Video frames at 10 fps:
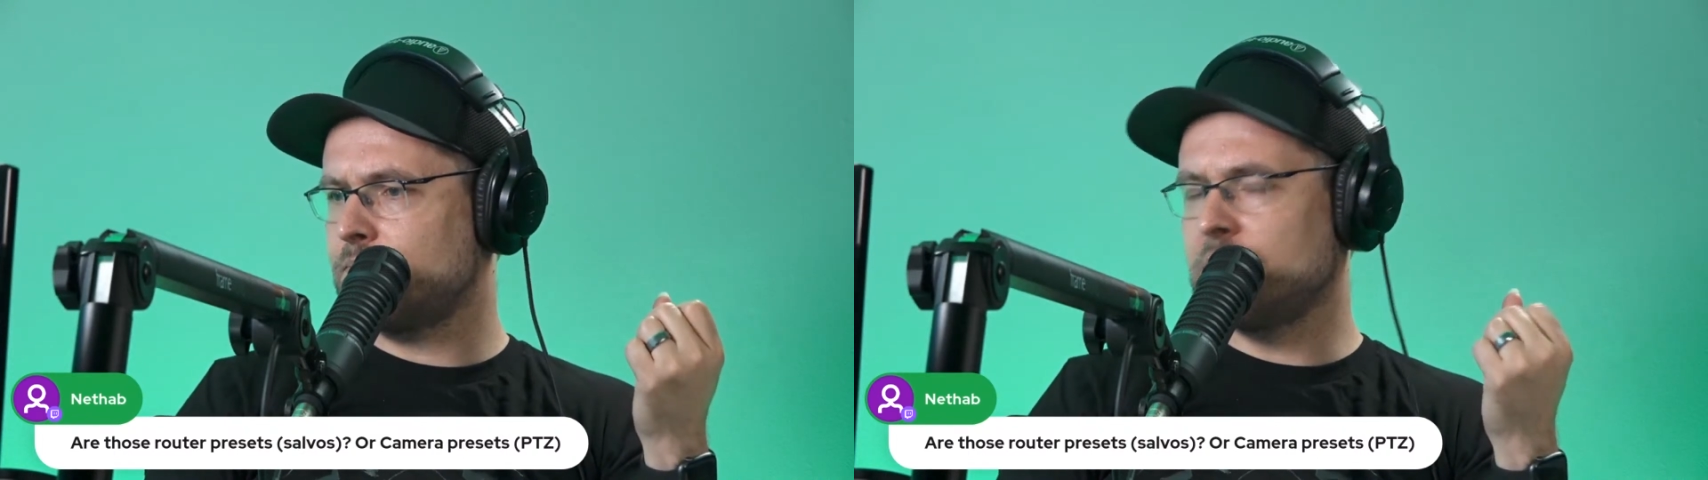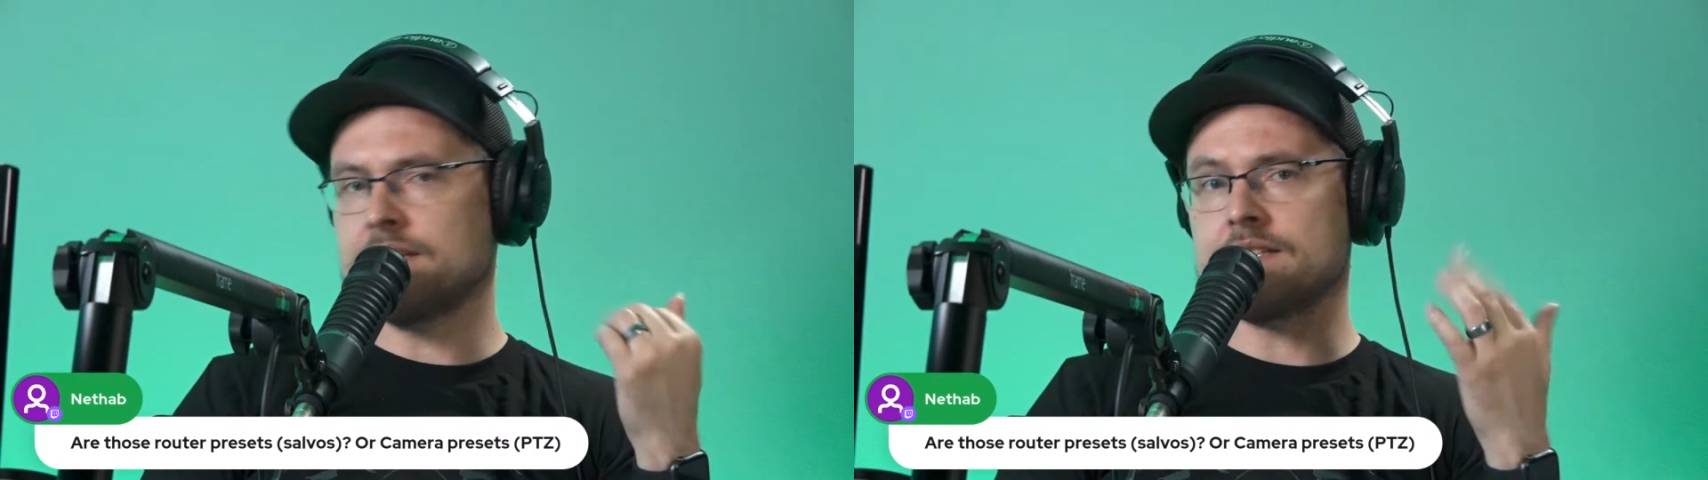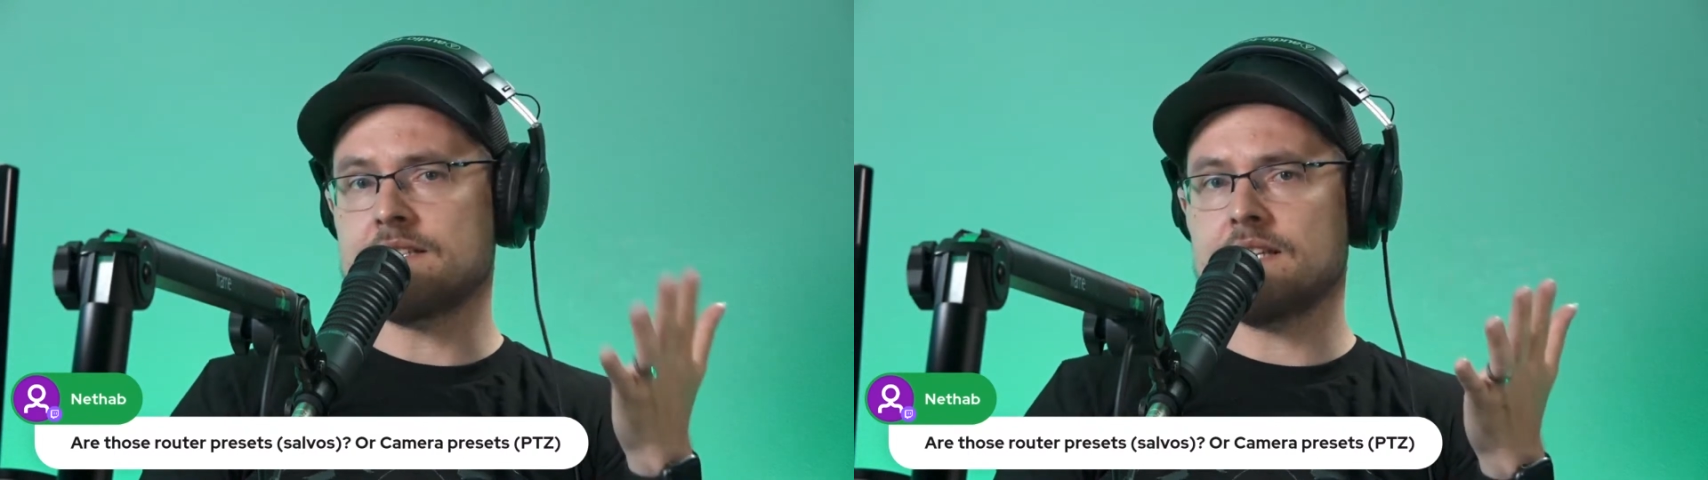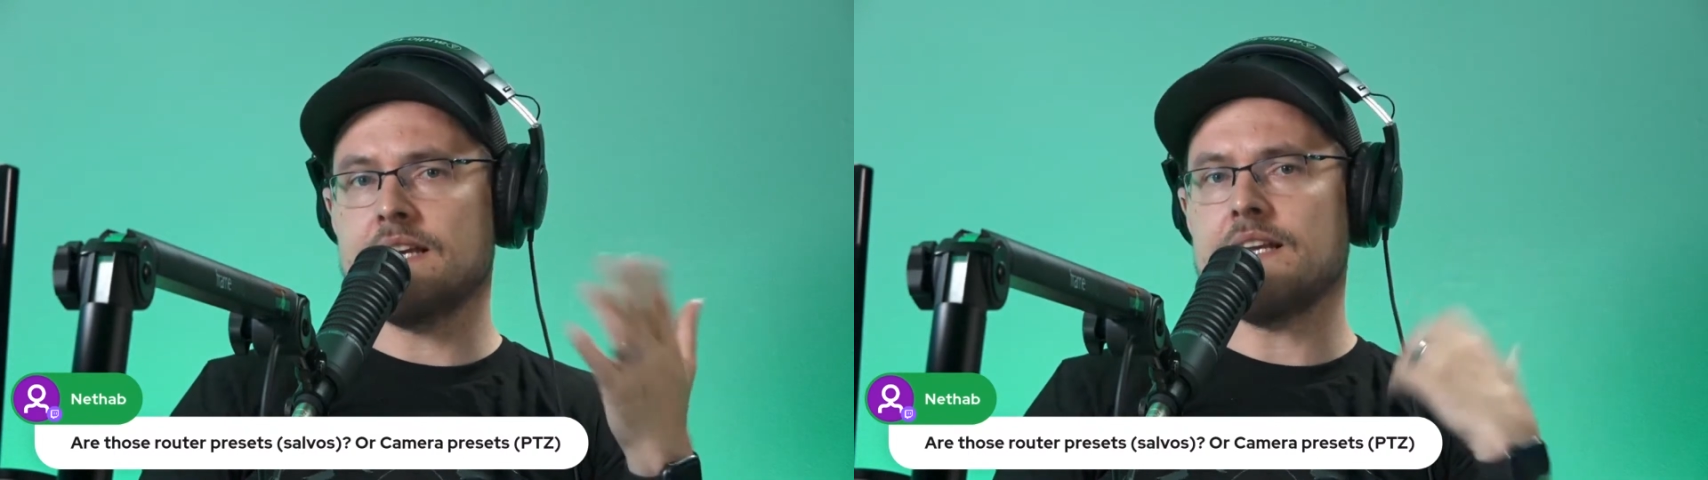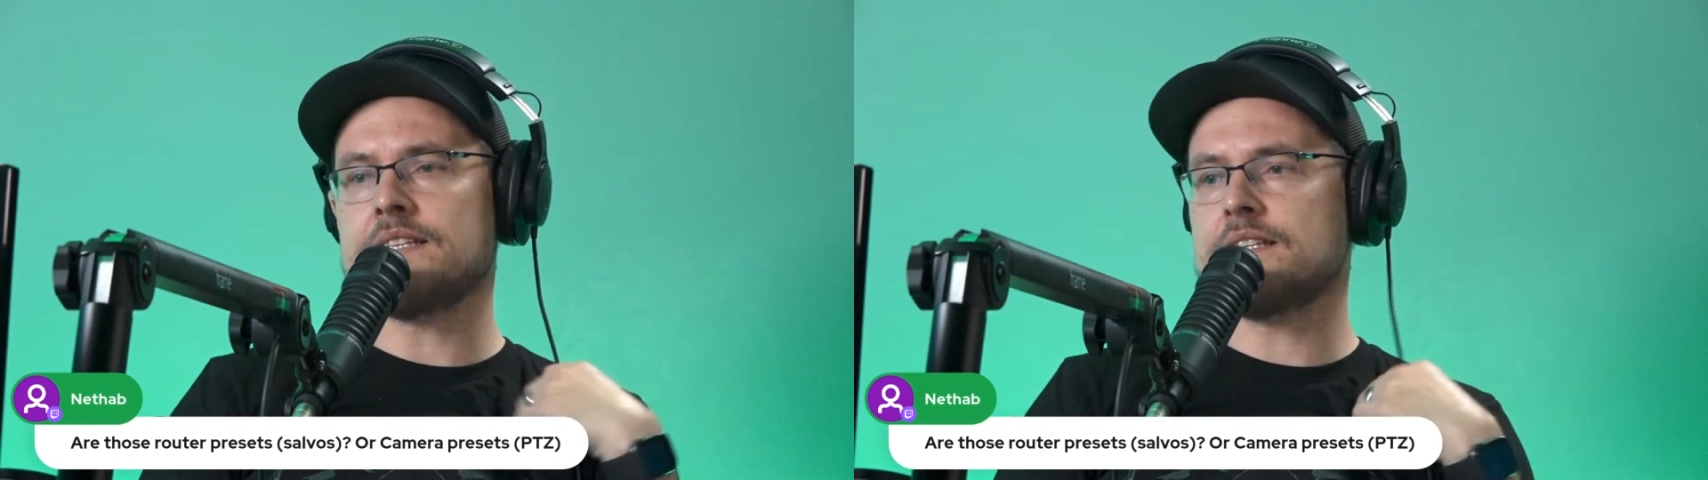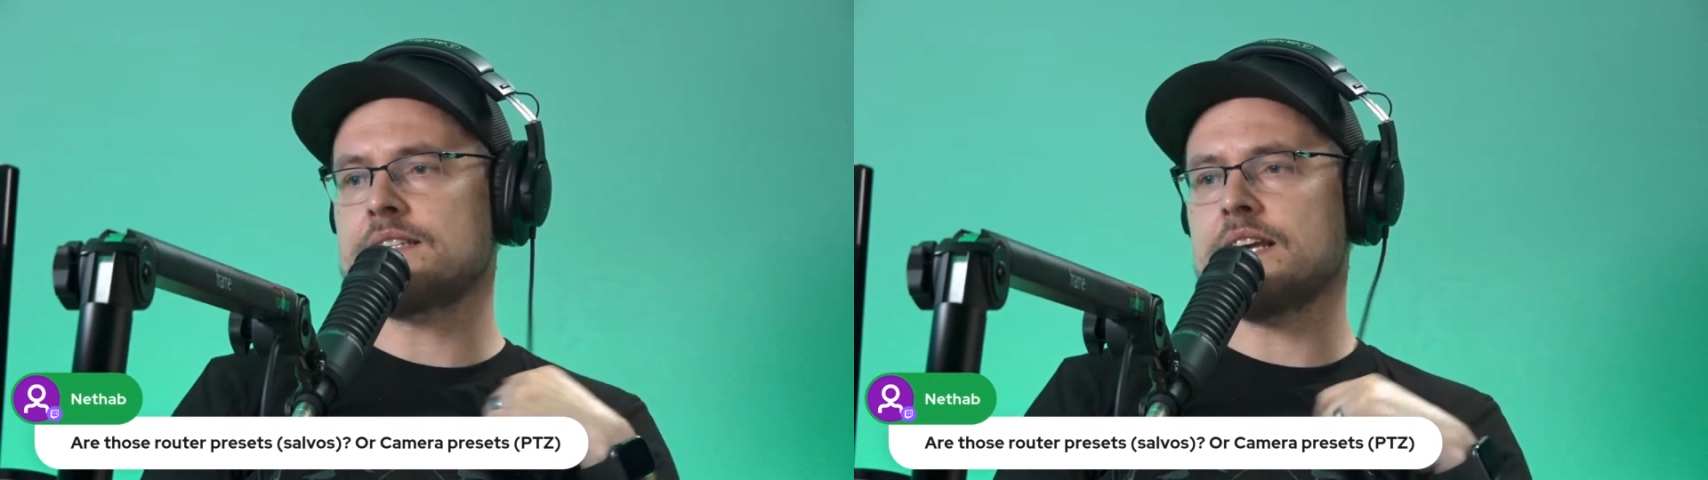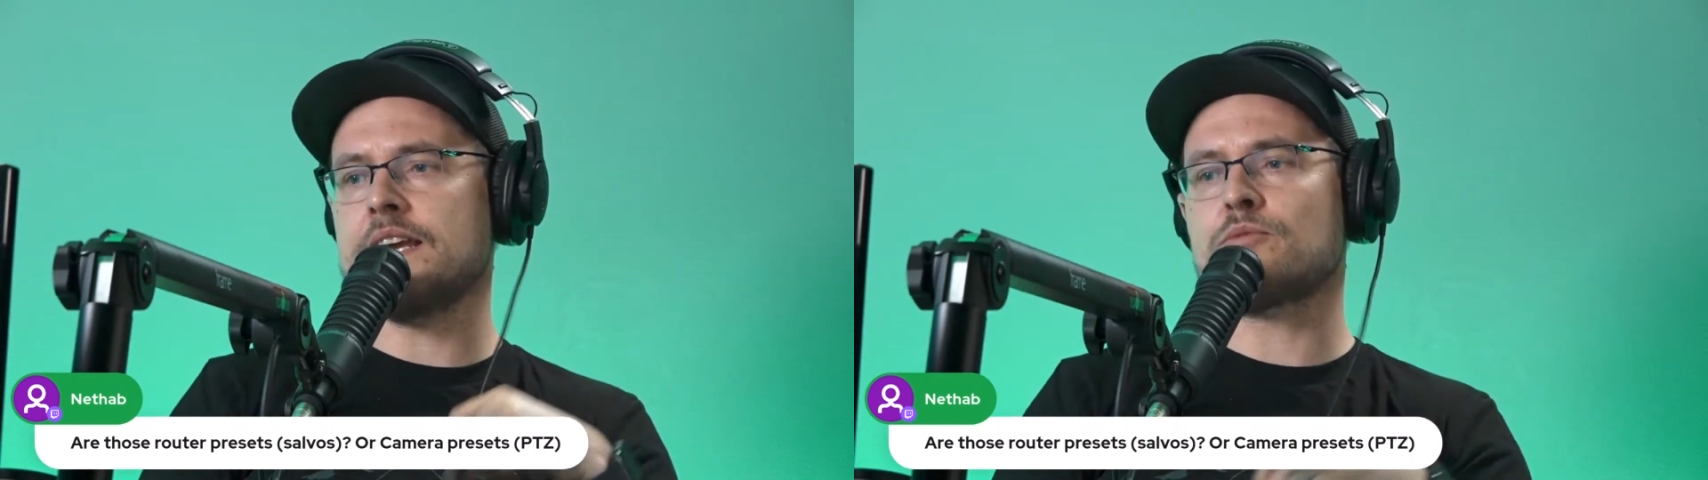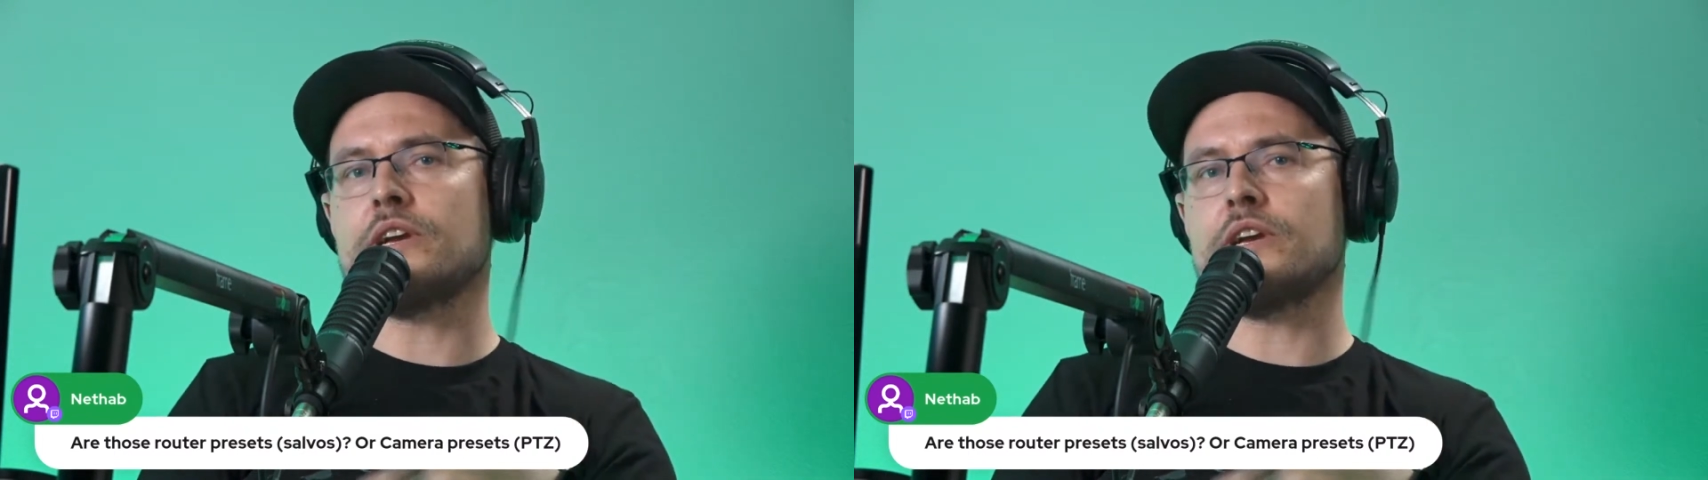because it's the same